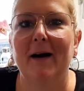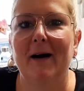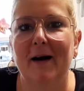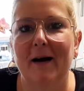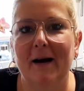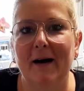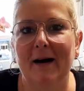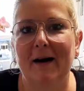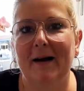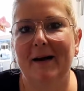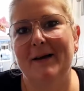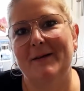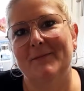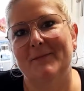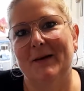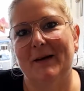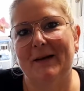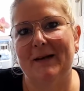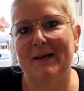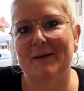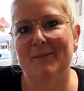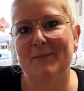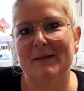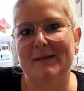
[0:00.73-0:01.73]
Hi, my
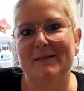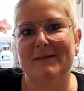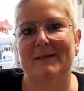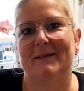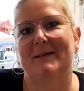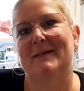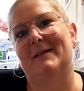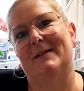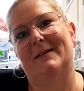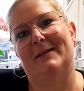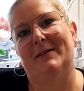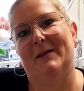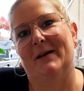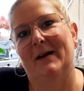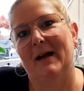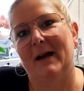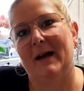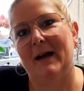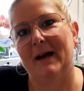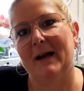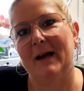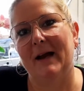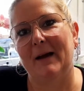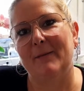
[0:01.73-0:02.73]
name is Silke
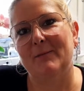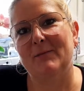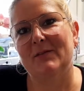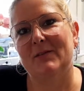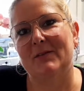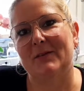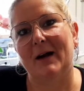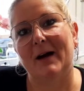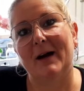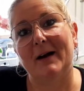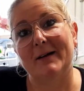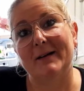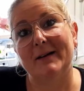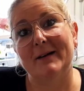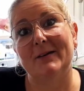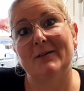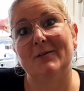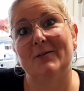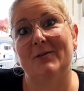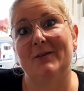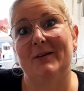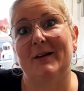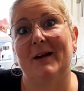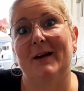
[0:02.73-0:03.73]
and I'm starting
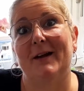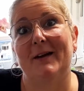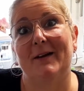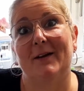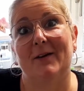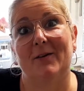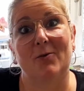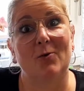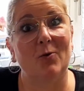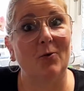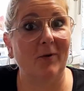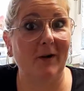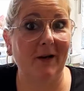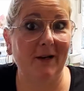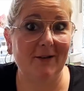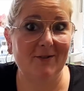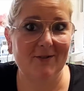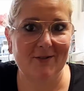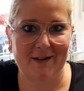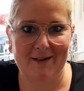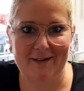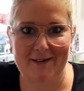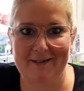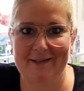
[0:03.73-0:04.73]
today a cooking
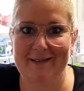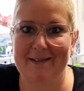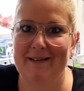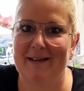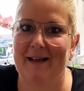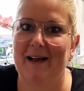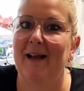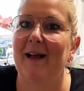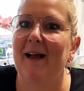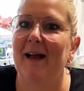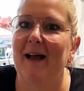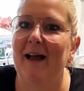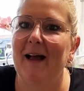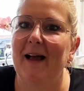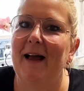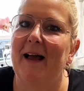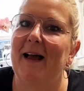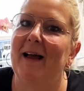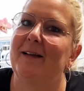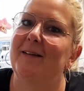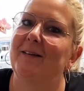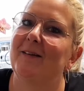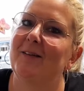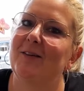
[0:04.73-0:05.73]
channel,
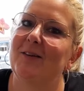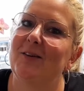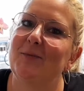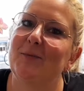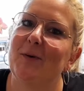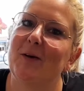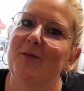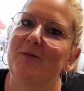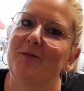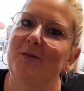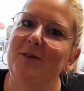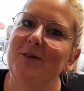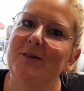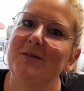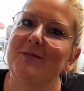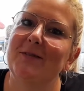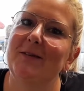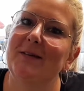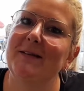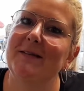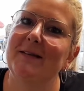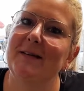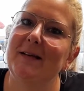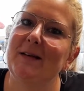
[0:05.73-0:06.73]
and this is my first
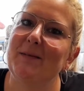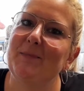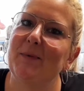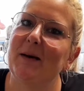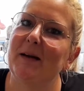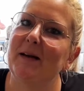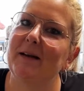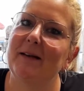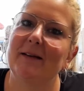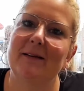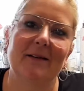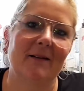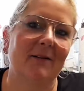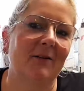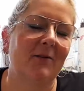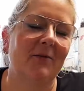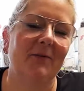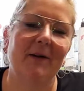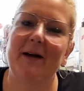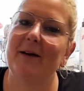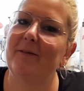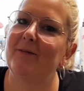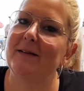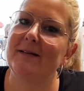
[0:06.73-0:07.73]
recipe, and it's a
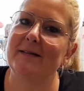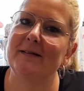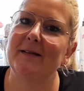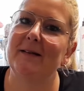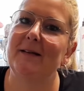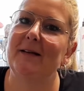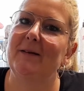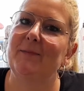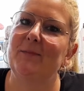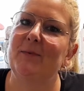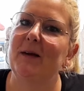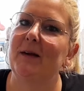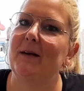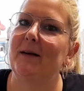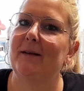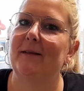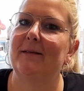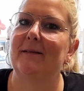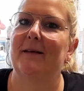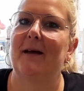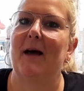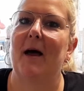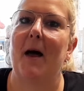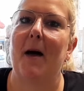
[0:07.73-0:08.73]
quick recipe, and
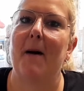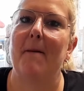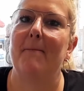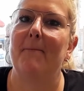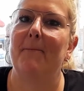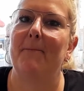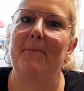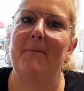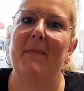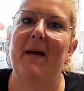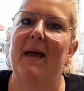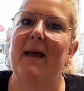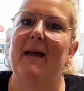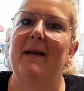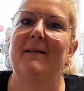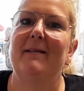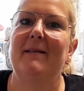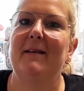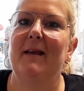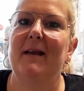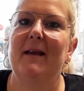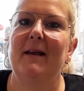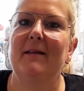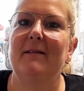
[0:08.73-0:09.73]
it's an
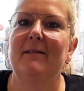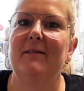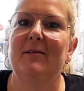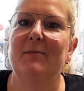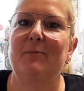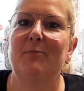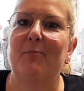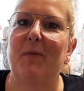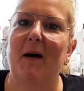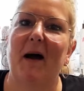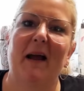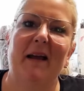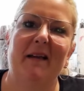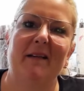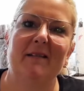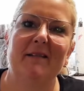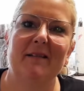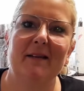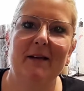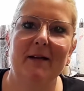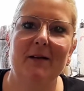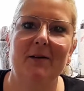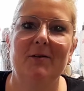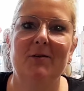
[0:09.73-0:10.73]
amazing
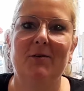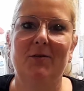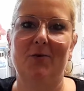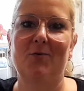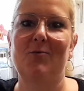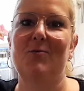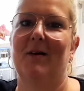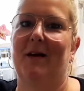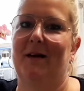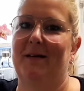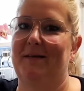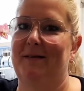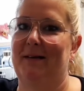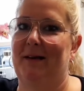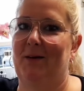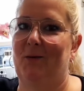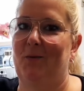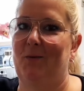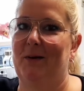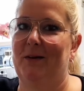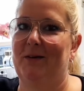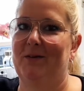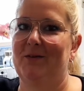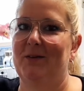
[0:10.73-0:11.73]
spicy tuna
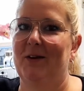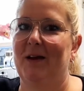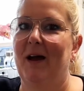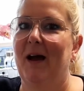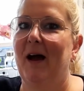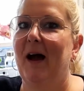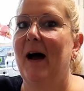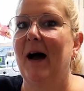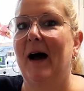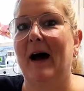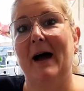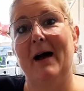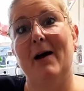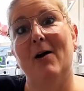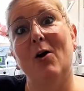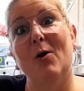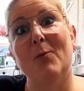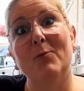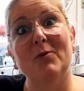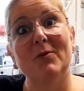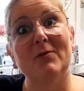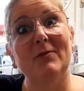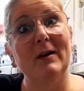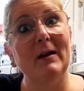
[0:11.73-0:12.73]
sandwich. I
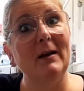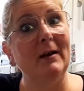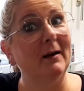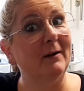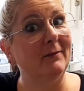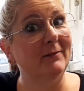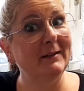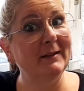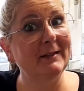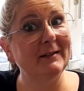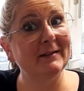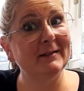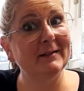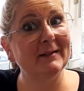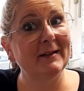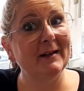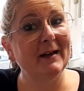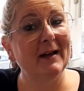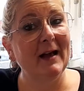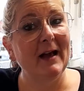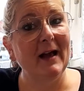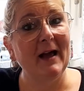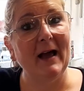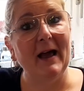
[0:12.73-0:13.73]
hope you will love it.
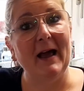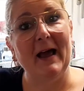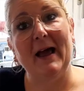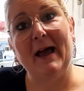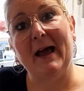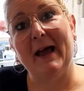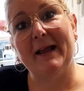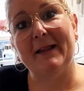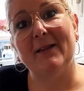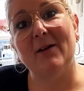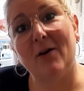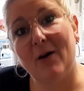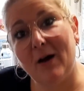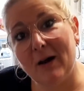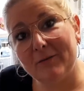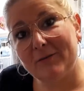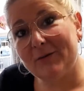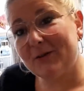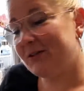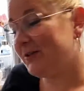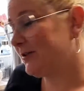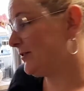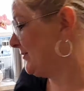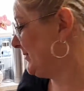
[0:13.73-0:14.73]
And all
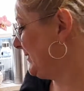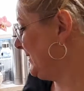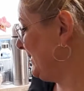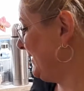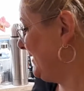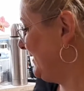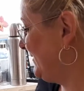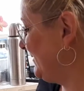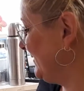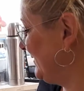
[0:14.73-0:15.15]
what you need